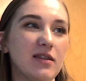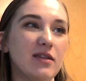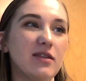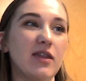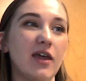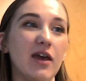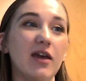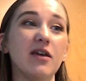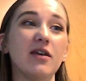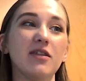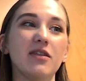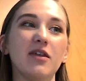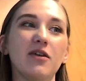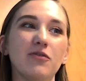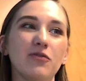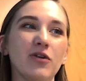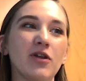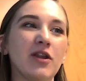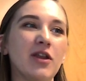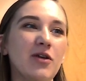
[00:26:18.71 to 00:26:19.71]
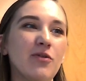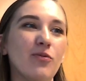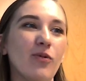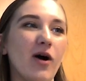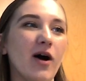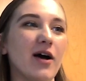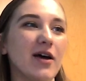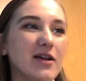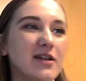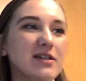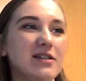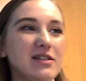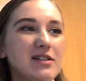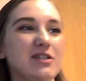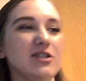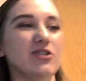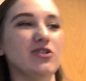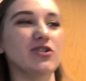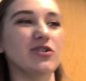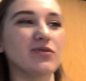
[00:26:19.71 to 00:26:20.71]
They really want
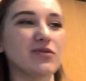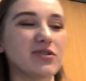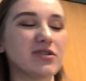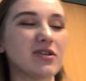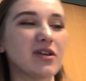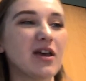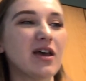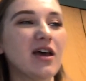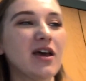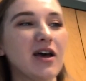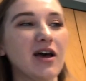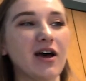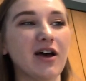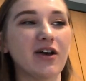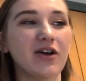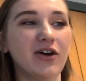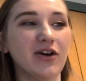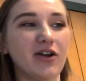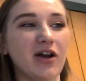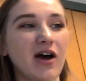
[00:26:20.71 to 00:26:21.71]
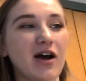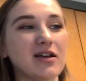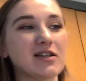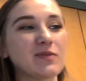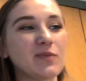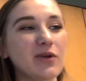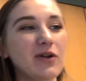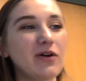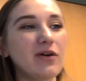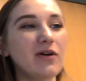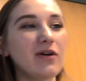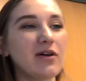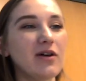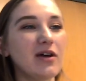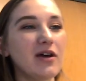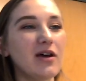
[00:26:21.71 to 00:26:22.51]
to choose a good hospital.